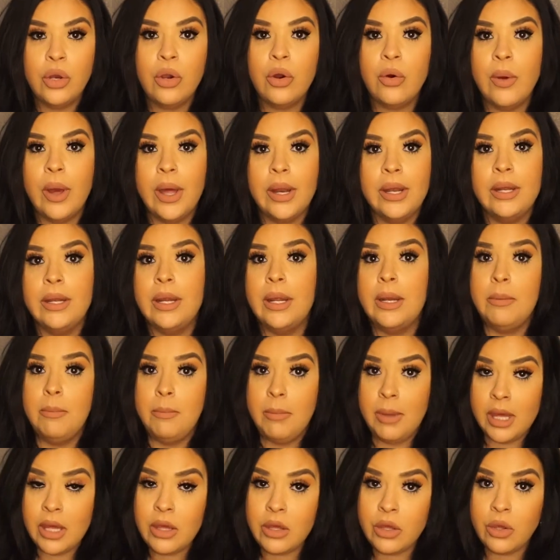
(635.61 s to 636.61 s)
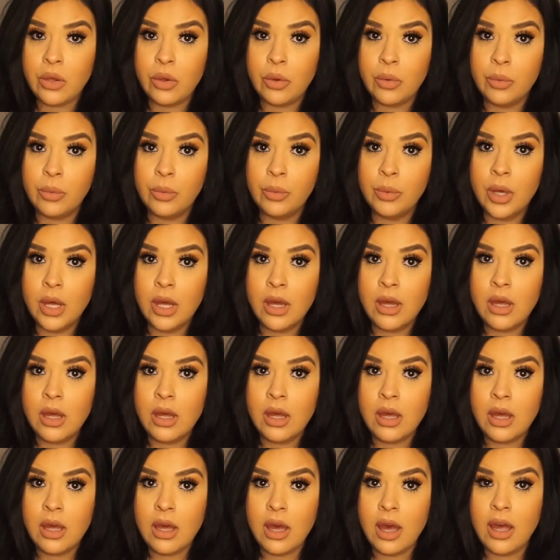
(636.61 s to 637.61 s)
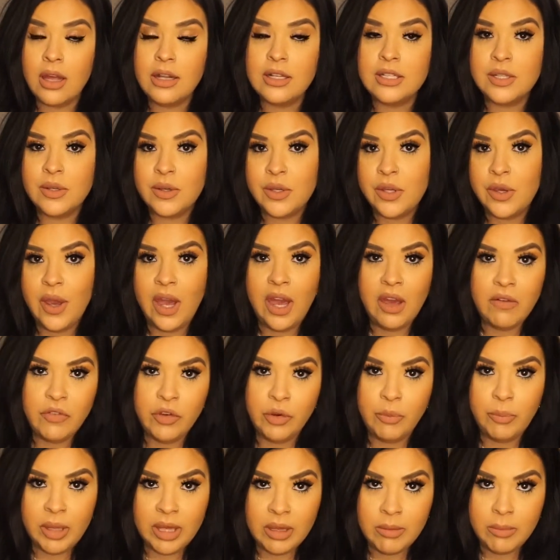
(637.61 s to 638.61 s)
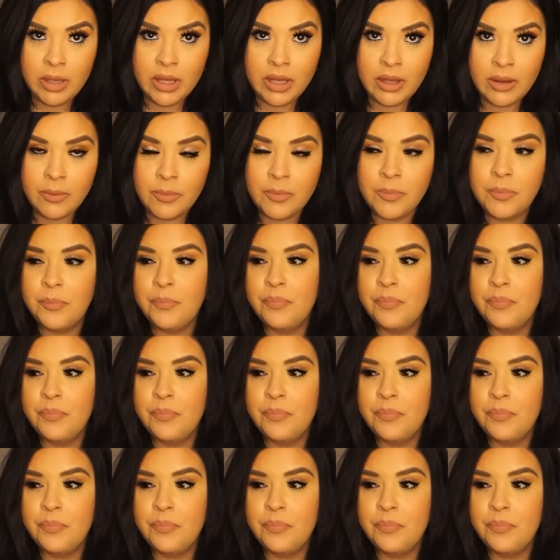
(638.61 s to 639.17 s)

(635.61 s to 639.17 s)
go ahead and admit you until you have your baby.